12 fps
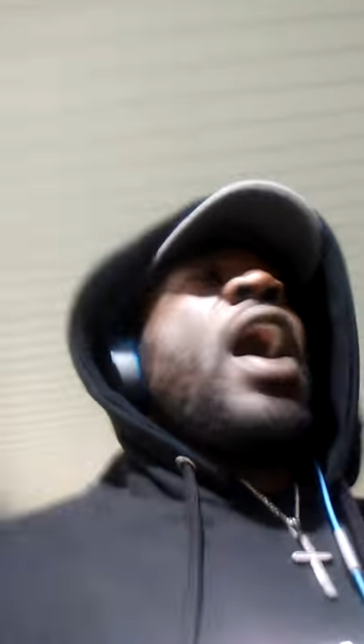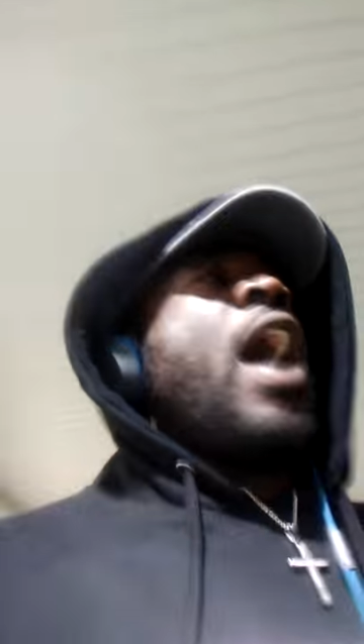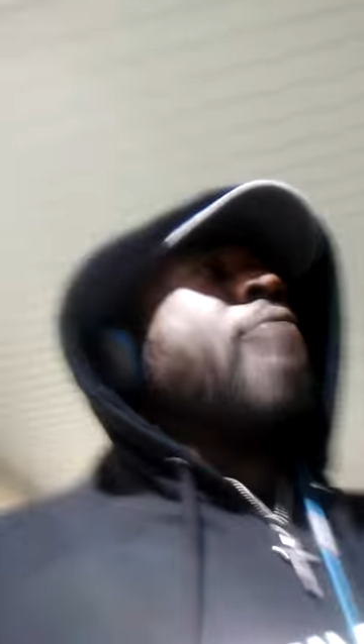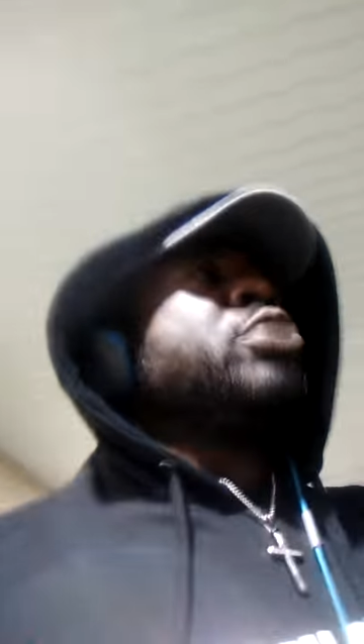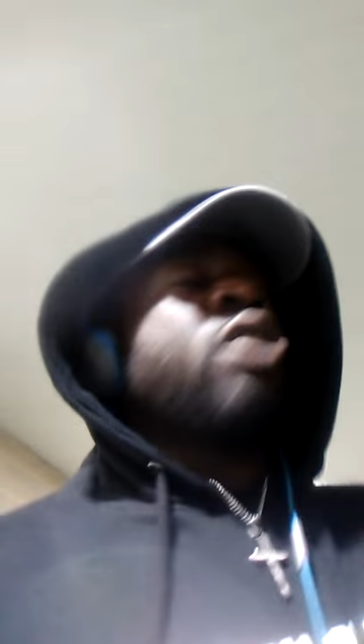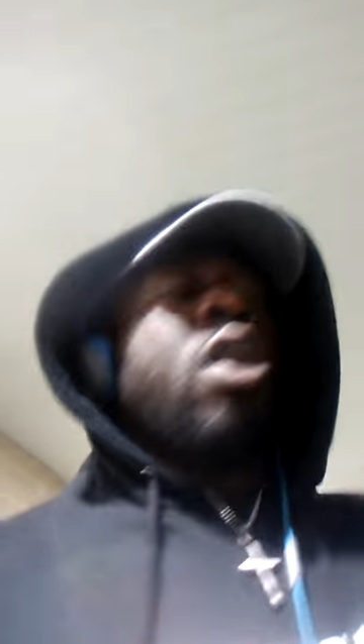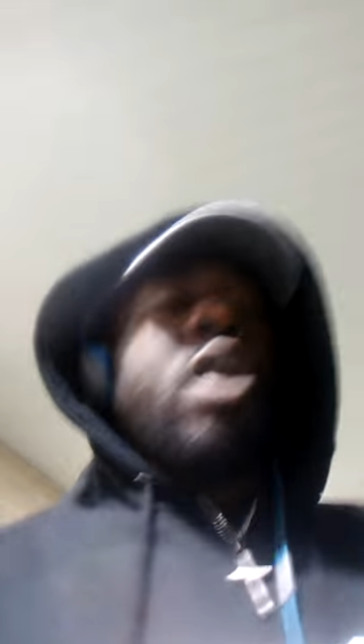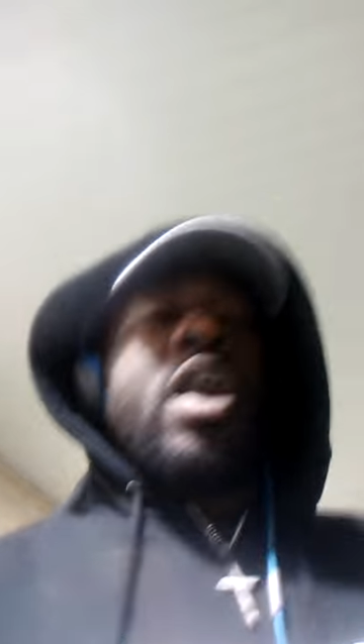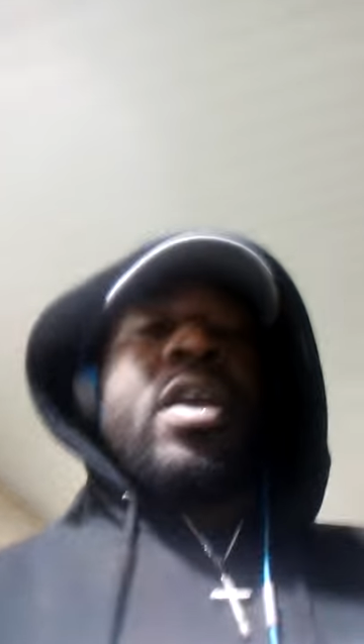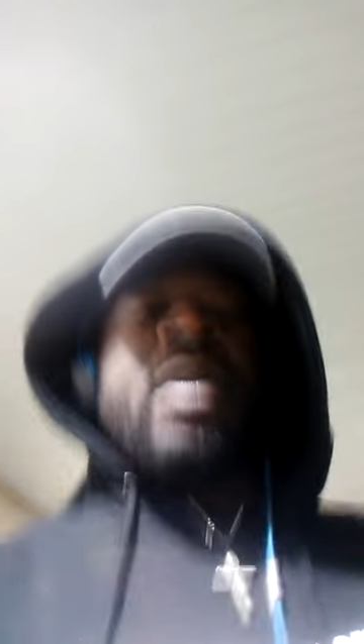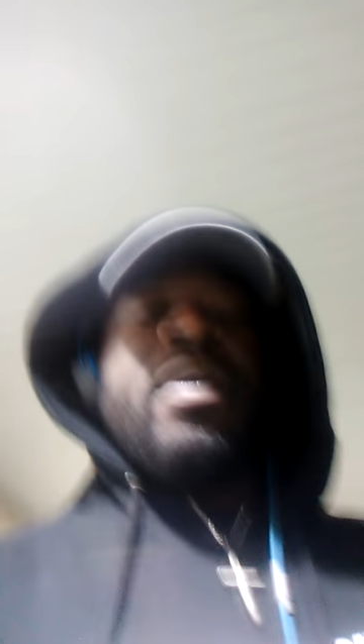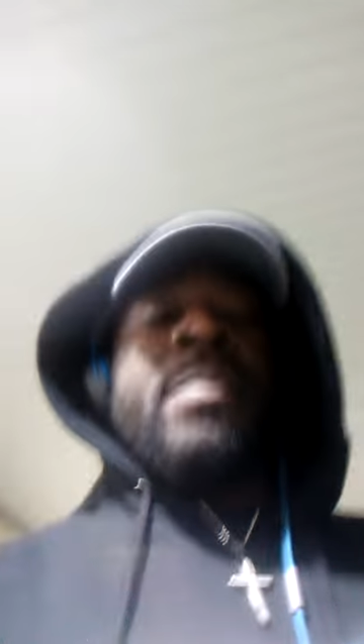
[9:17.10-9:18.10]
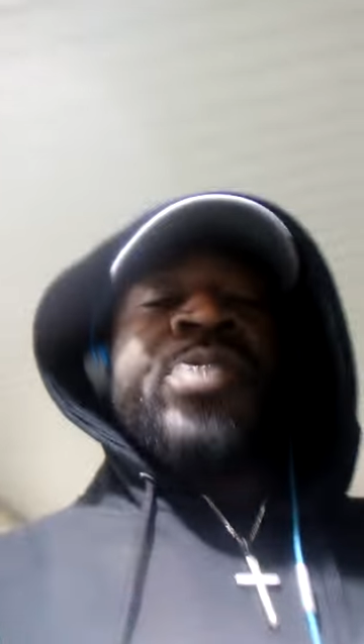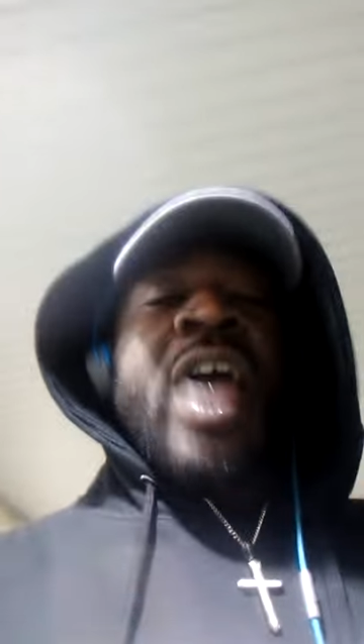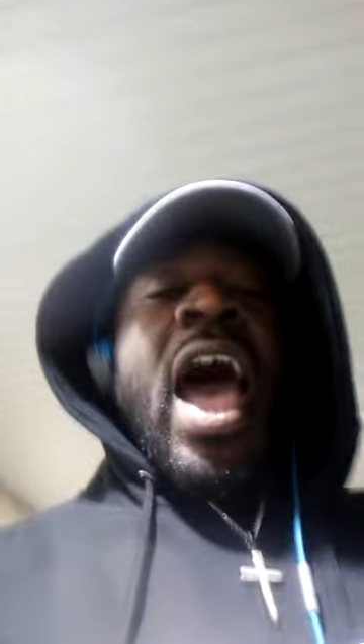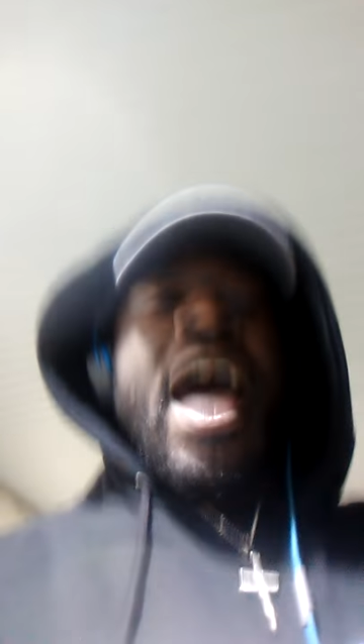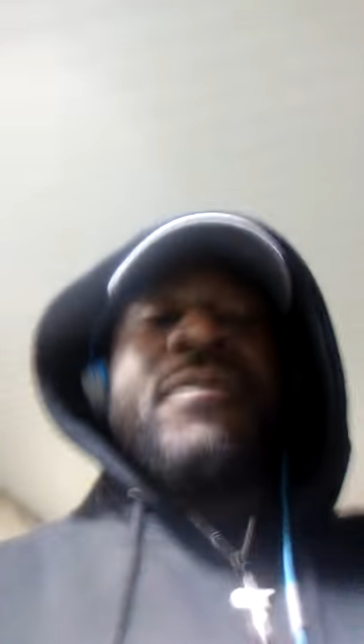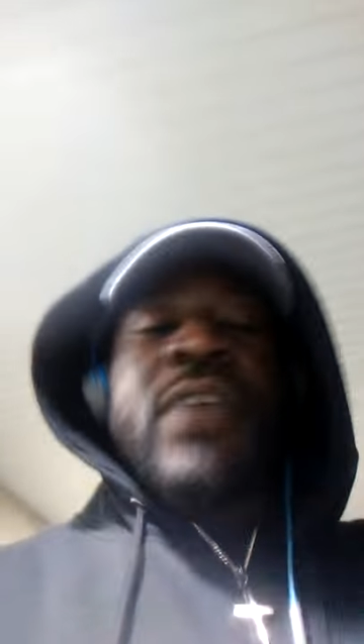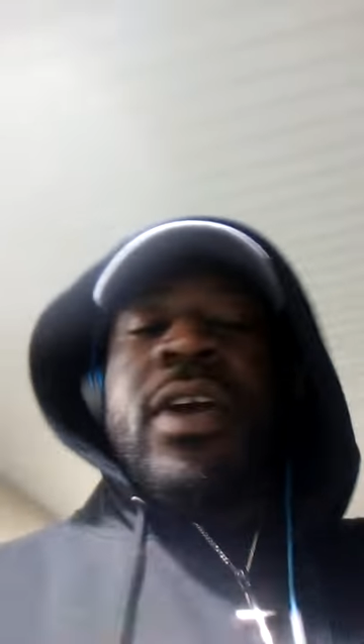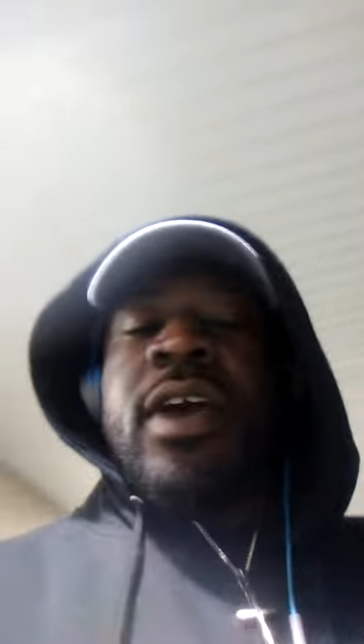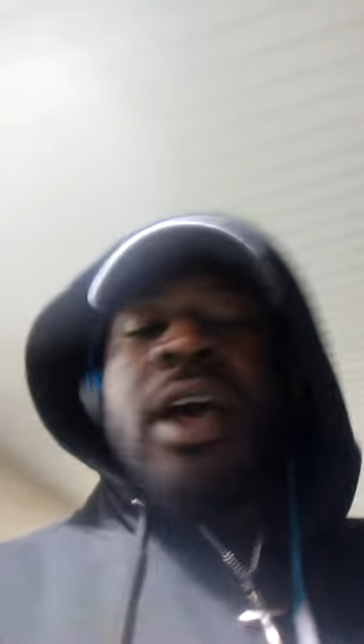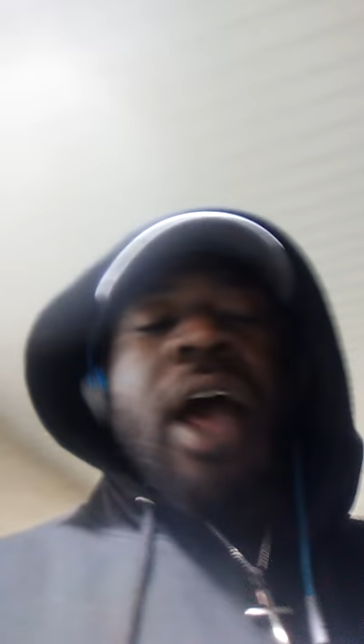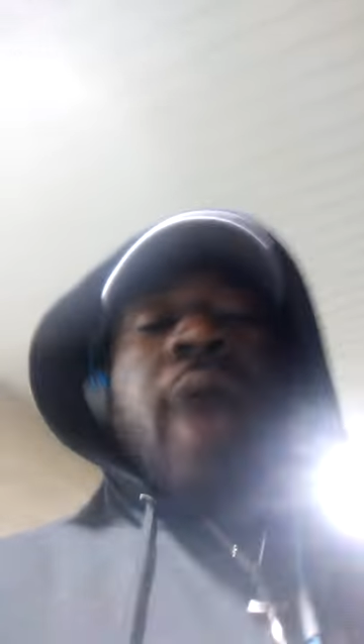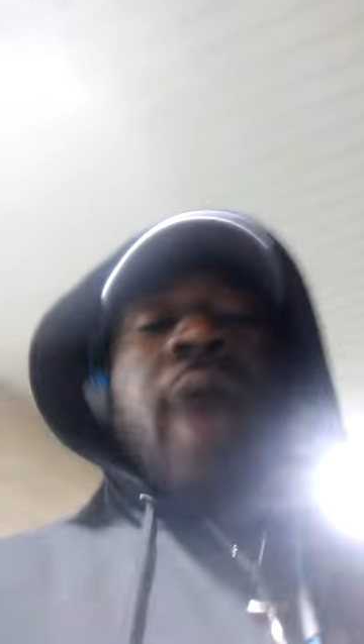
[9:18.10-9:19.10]
I'm sorry. I for
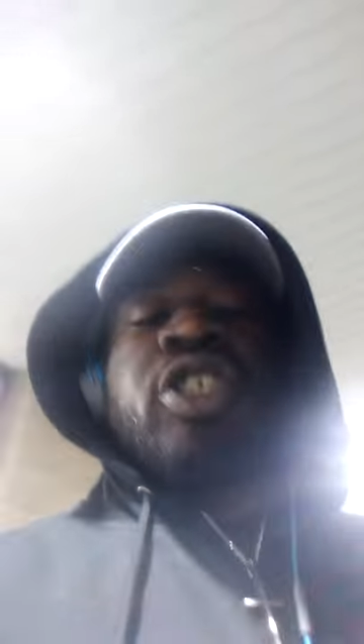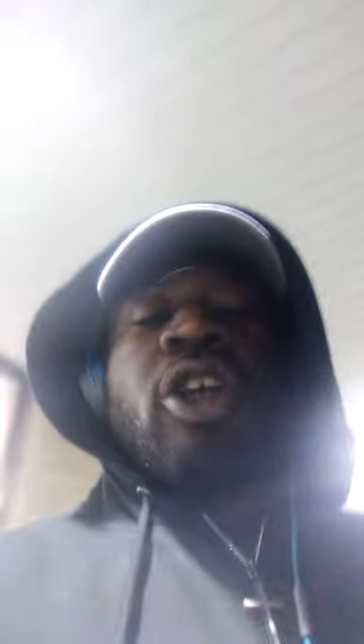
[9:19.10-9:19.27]
I'm